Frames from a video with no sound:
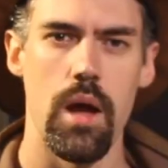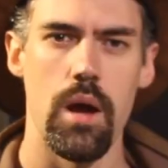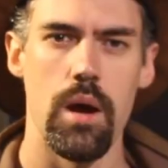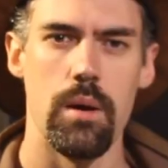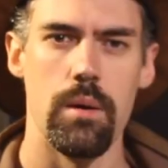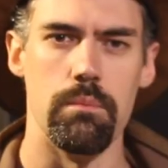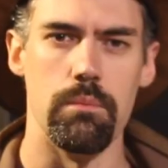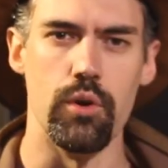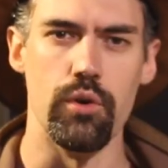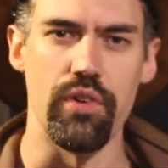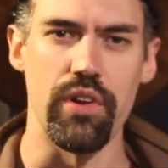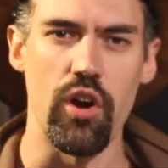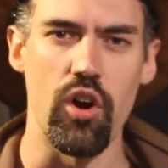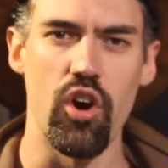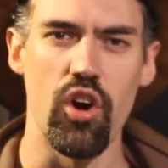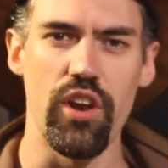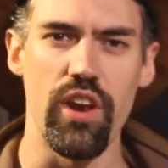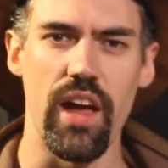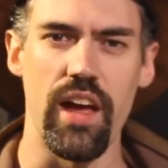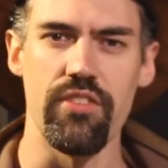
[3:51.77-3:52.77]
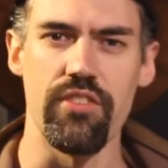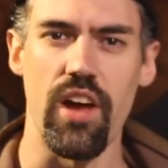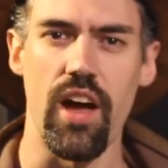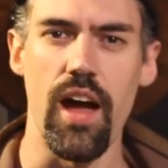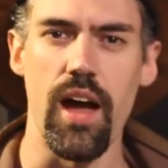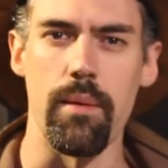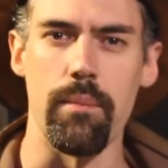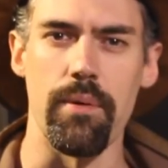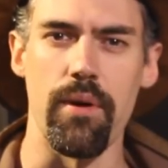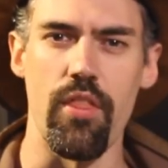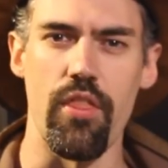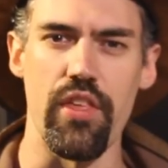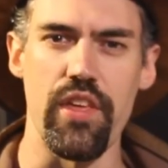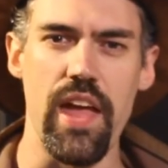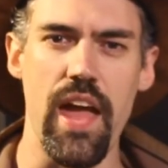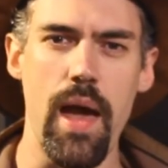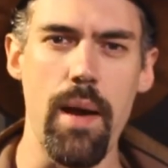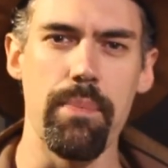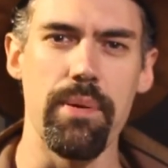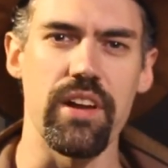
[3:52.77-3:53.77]
Moving on and up, the
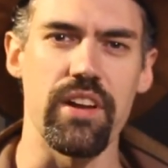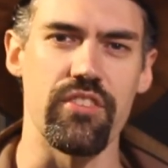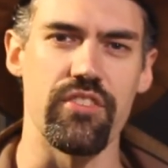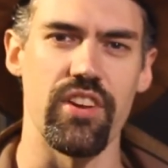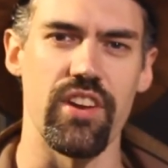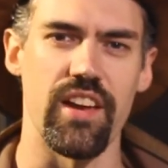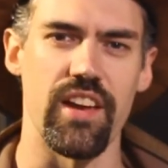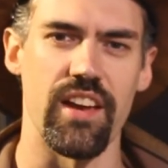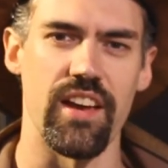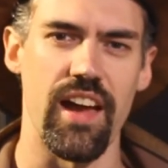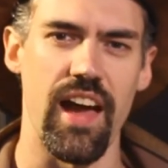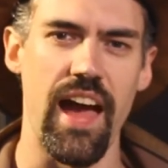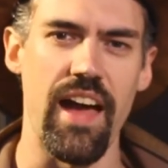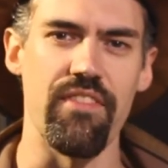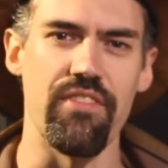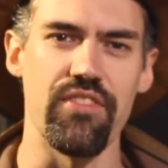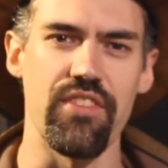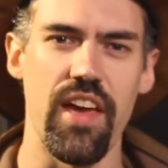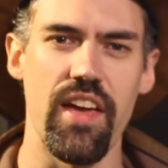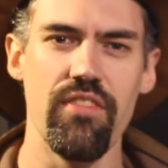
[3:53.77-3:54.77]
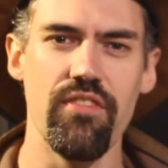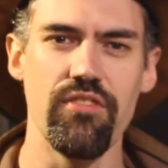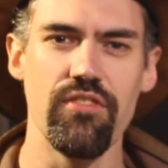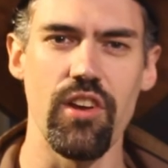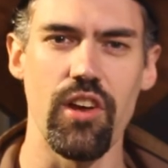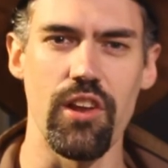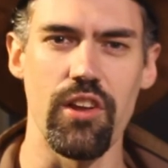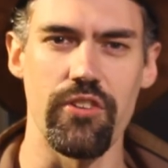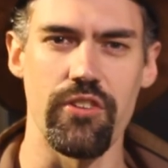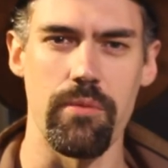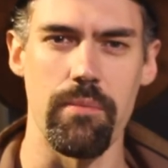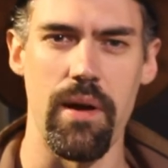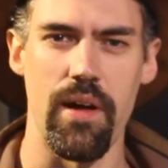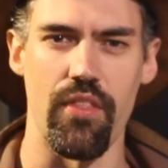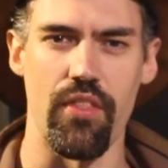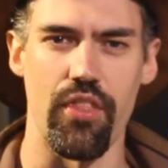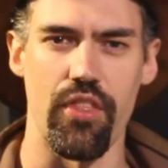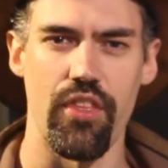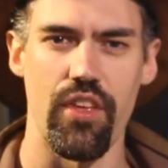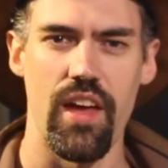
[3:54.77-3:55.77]
epic tier at $10 a
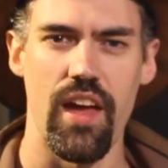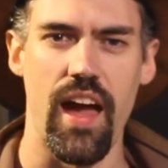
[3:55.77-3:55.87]
month,